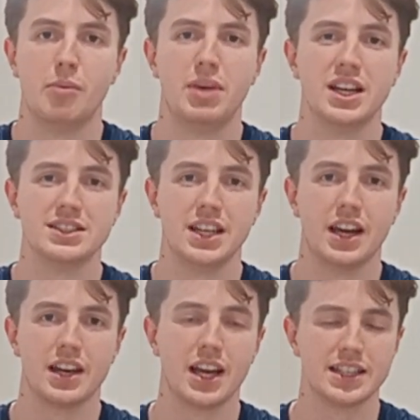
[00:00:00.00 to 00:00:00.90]
Personally,
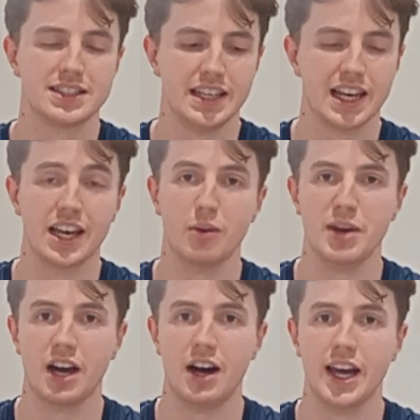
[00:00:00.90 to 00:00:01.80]
I'd like to see it a little bit
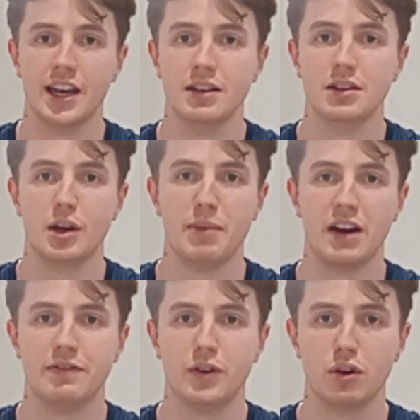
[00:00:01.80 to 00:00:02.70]
higher,
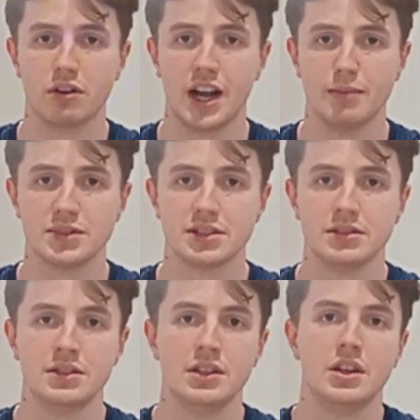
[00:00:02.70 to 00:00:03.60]
about 4 grams.